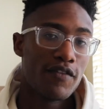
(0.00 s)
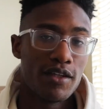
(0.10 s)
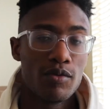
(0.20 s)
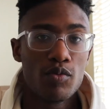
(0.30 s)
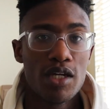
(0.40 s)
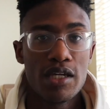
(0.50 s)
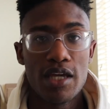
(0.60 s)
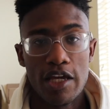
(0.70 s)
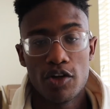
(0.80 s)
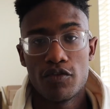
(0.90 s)
And we
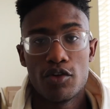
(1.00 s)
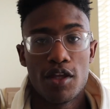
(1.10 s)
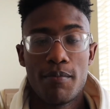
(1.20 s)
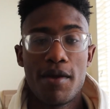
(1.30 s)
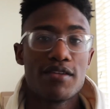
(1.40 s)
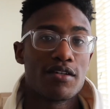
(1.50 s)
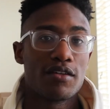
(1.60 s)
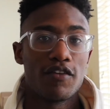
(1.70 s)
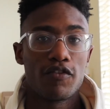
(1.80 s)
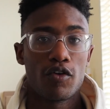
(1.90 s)
interview them
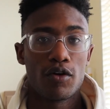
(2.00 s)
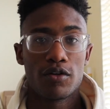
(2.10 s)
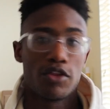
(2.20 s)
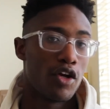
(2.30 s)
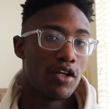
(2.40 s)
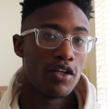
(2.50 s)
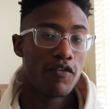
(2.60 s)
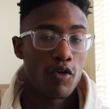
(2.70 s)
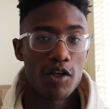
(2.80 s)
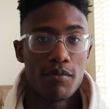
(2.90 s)
basically for 30 to
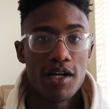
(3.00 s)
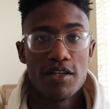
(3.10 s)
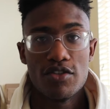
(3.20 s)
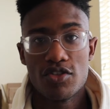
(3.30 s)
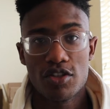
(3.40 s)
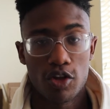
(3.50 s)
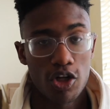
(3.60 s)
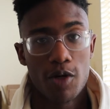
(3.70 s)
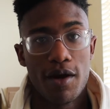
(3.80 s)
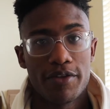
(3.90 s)
40 minutes and just
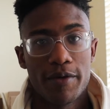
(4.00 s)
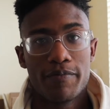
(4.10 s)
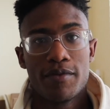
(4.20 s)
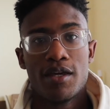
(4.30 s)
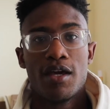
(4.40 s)
learn about them.